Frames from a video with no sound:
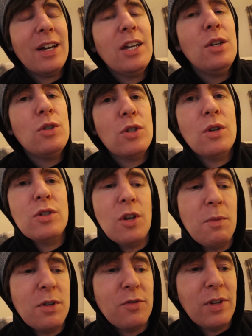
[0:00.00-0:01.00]
thank you so,
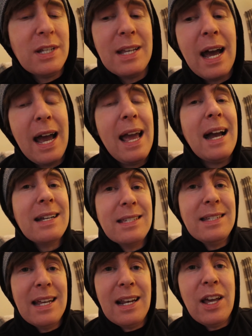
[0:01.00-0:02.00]
so much for this. I
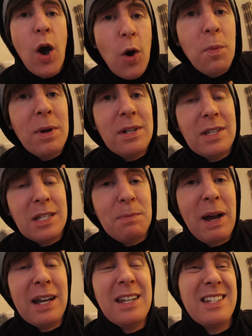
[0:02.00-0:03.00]
accidentally opened this
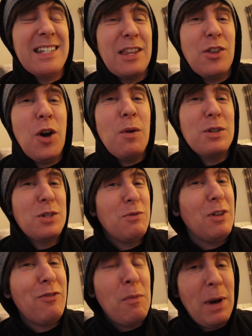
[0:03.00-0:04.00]
package because I thought it was
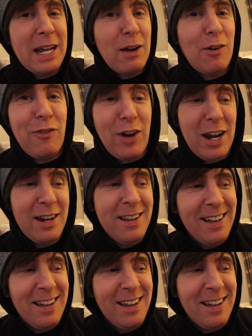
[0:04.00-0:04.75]
something from my caravan.